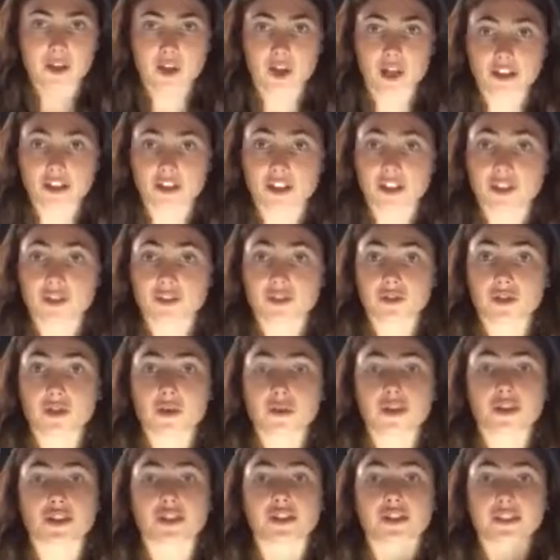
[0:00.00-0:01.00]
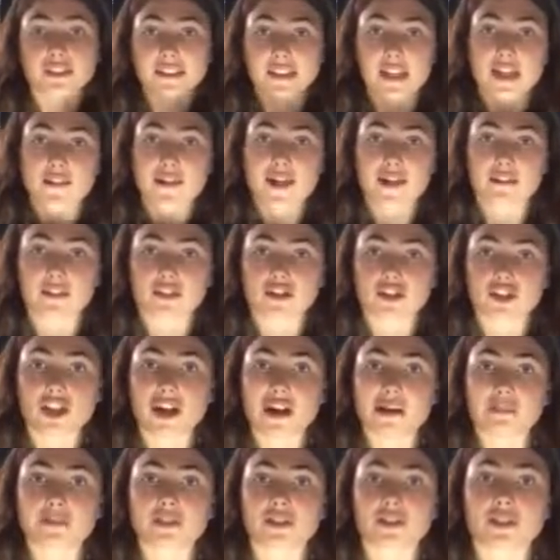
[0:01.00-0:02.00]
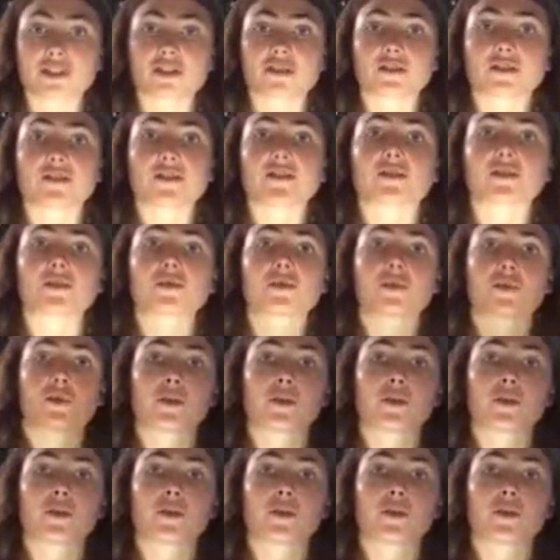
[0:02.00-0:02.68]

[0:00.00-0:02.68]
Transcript: in chronological order. Instead of having chapters,